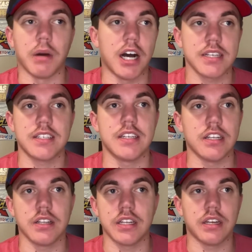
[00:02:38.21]
Austin
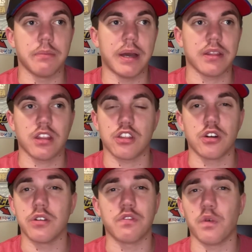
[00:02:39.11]
Dillon in about the
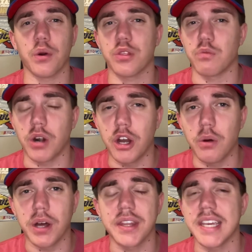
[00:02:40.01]
third or fourth row
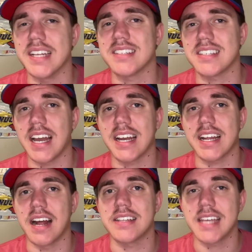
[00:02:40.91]
on the inside
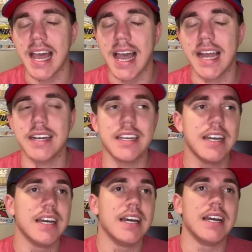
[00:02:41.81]
got tagged
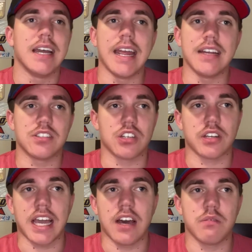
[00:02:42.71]
and
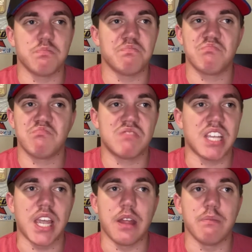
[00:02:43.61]
took out
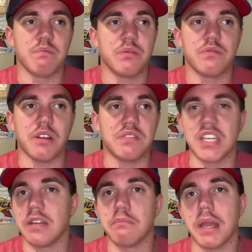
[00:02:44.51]
10,
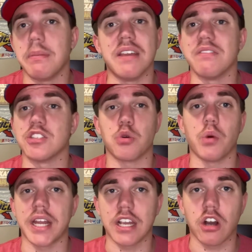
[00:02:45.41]
15, maybe even
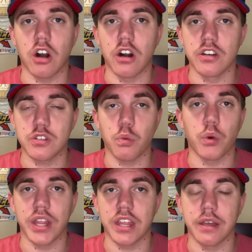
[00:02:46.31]
20 cars
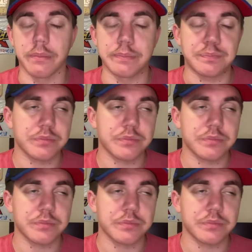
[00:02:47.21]
with him.